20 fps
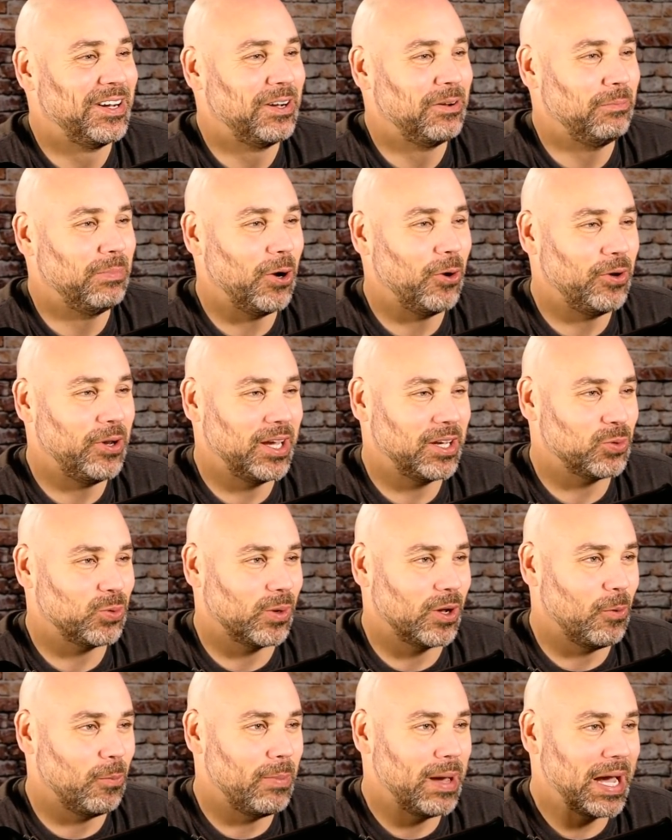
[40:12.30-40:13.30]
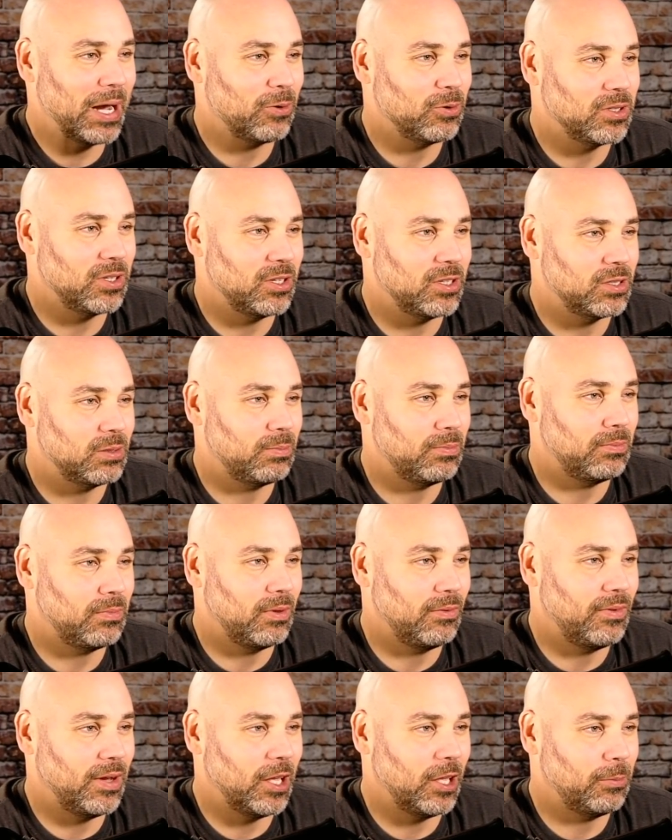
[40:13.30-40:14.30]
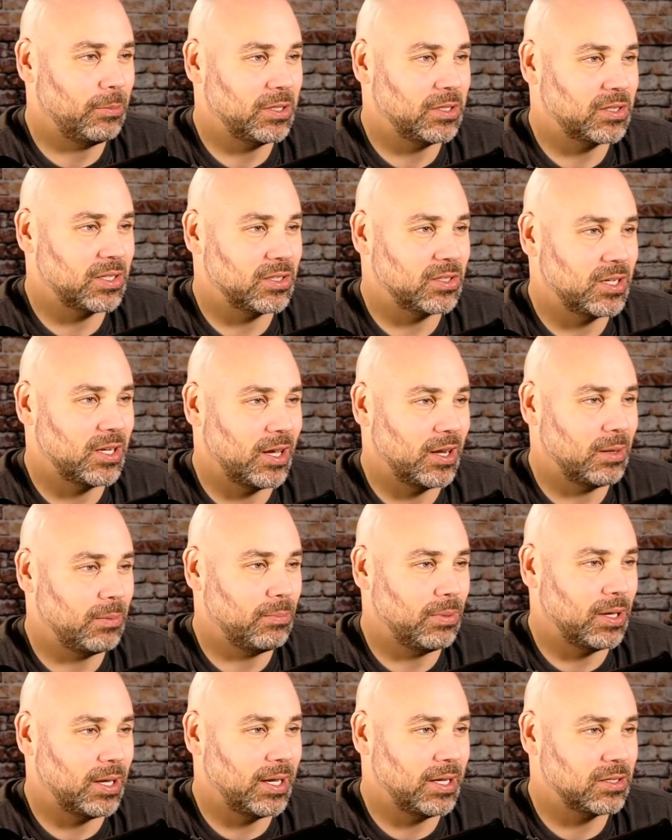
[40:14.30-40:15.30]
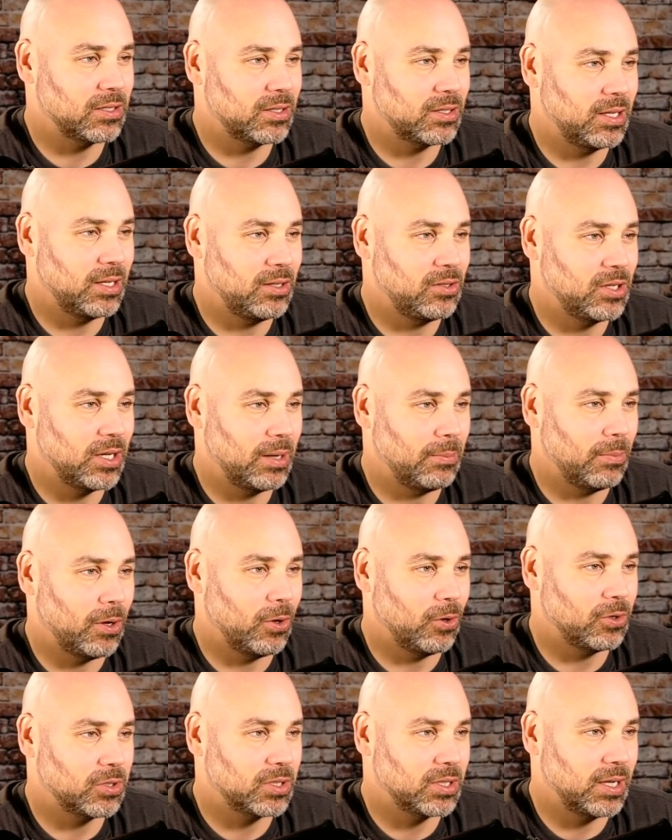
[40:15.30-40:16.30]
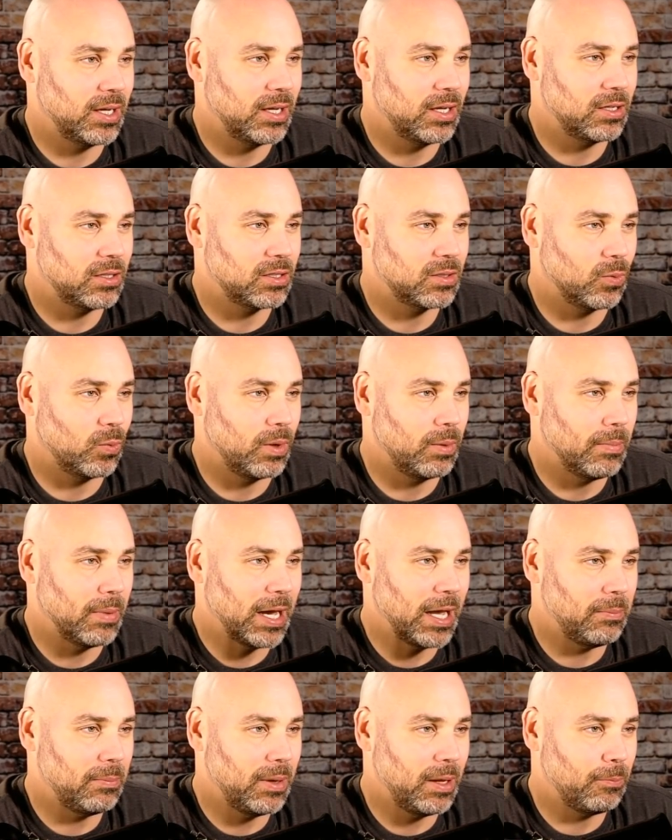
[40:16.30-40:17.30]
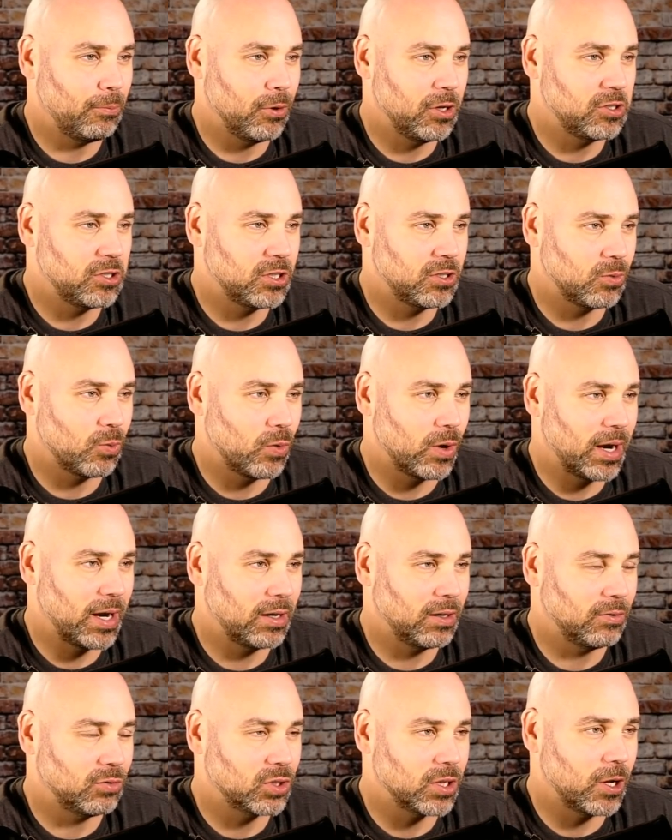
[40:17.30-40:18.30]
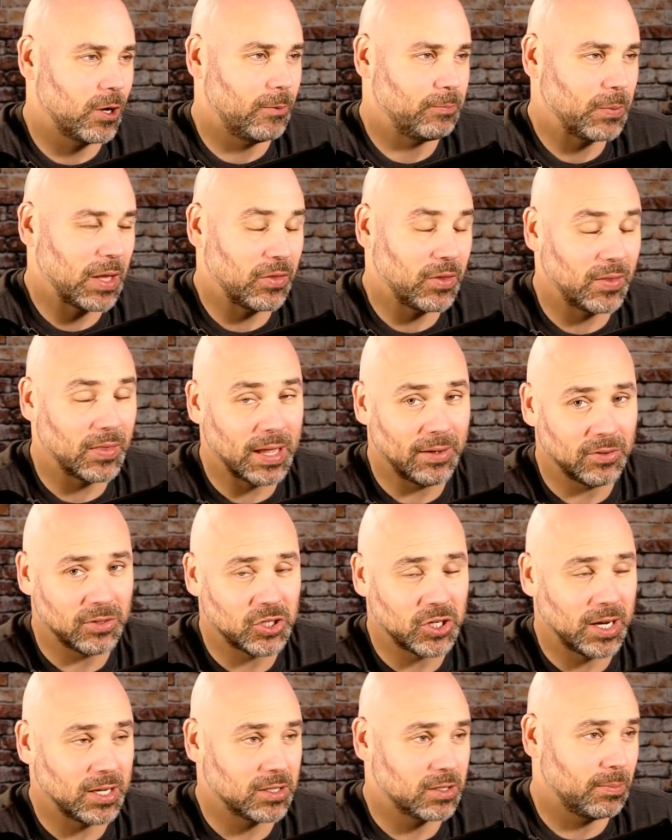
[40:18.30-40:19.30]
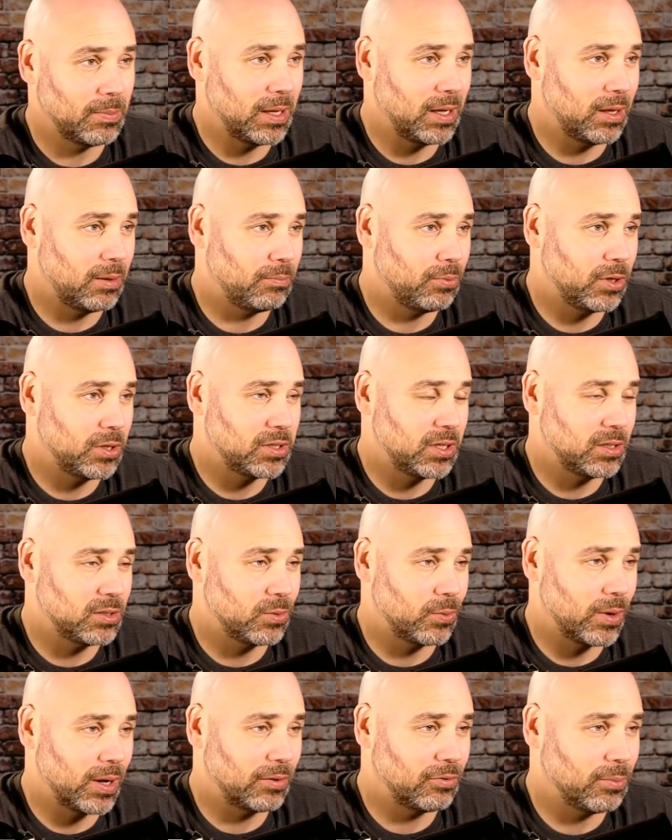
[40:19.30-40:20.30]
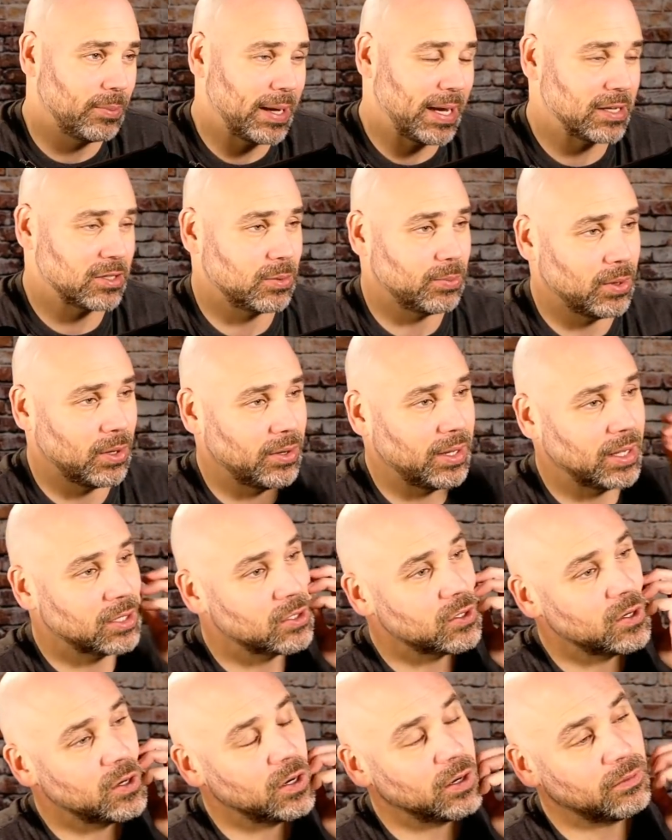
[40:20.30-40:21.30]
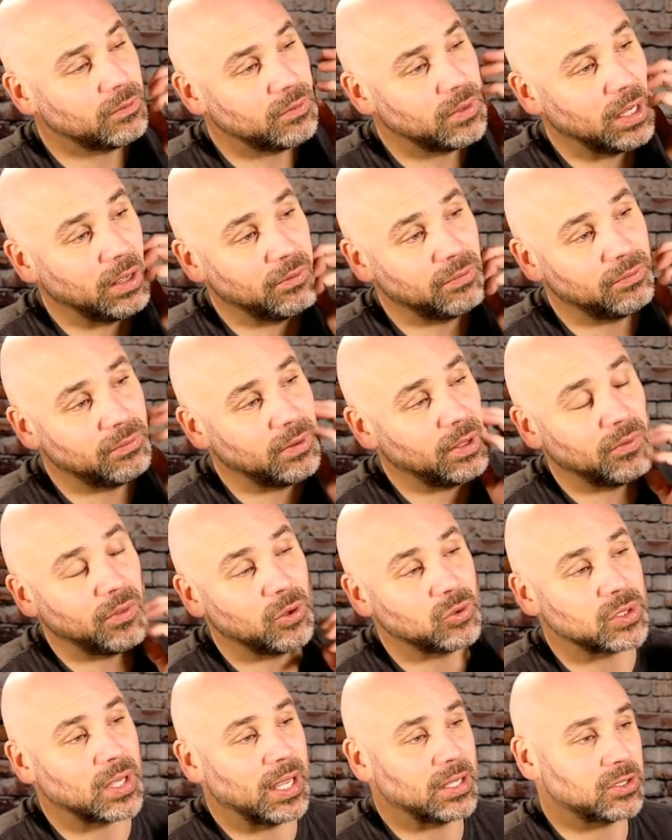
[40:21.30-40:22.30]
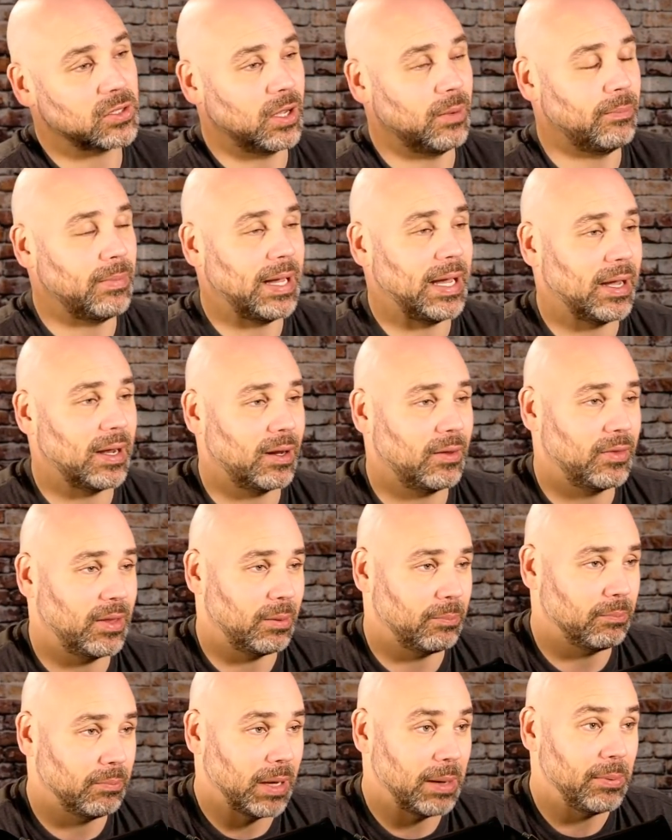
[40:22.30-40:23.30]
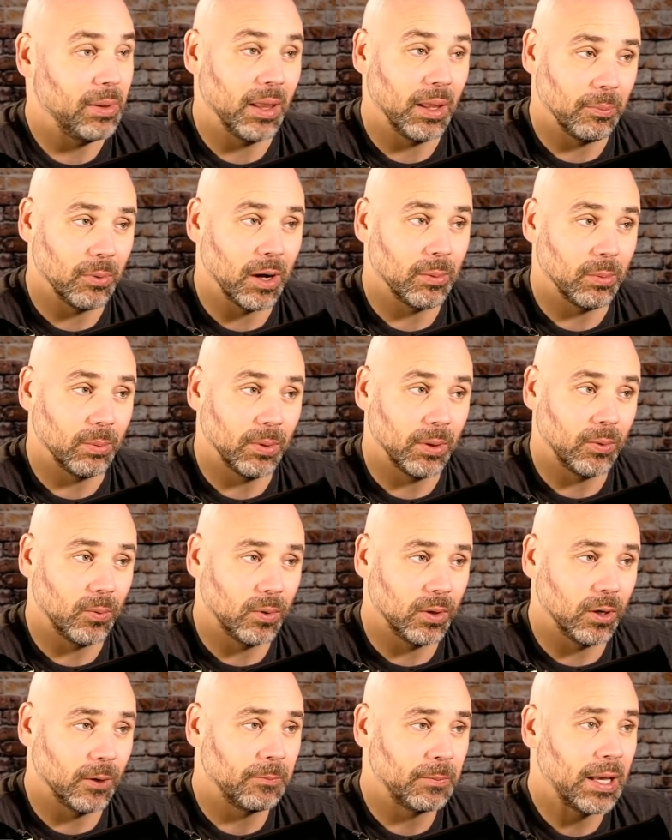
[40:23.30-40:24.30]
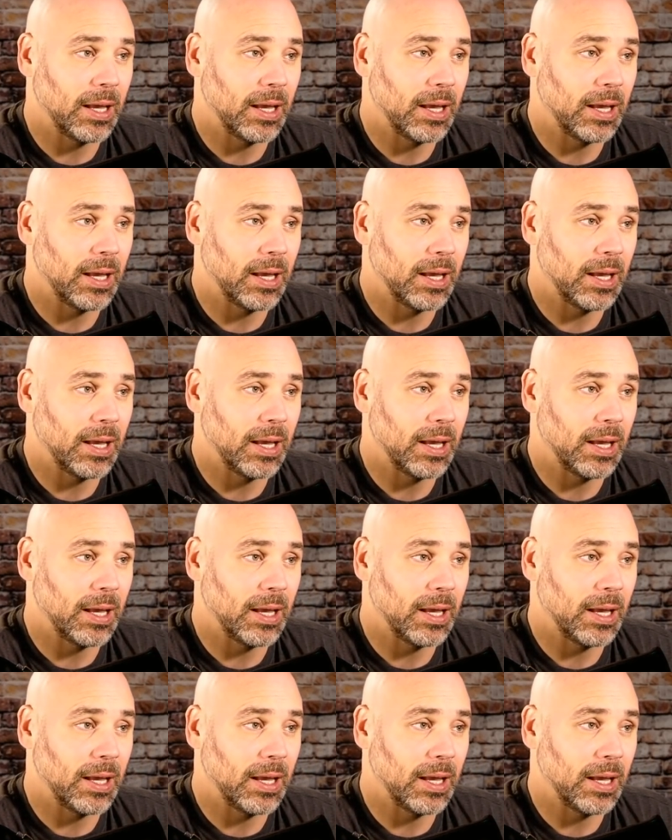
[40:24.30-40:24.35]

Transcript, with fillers: Bo Nix will go backwards in his development, says Donnie Butts. TJ Muller says, we might be preseason ranked if so. I think they have a chance to be in preseason ranked for basketball next year if those guys come back. I think maybe they probably will.